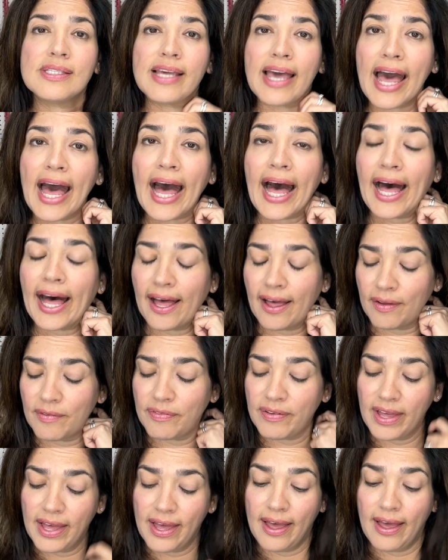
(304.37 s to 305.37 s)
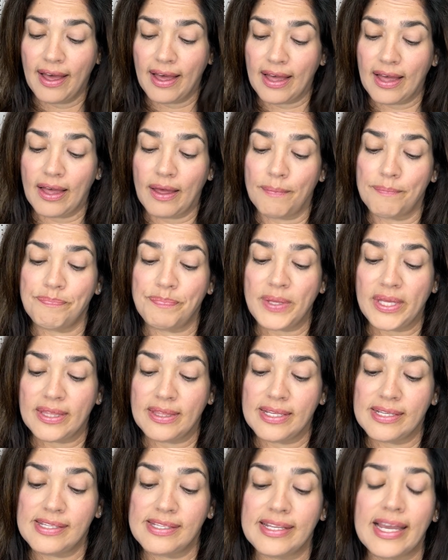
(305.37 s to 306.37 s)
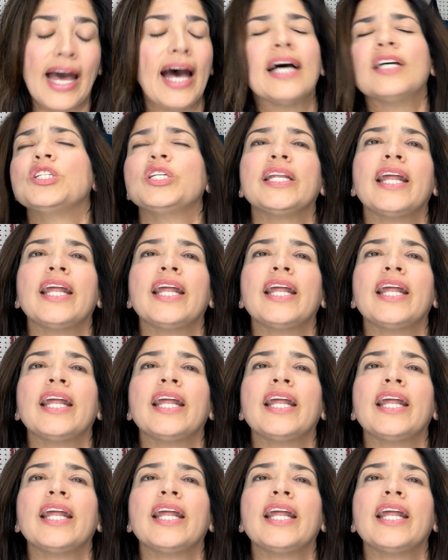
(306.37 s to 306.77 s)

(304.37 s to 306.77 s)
to have in the stash.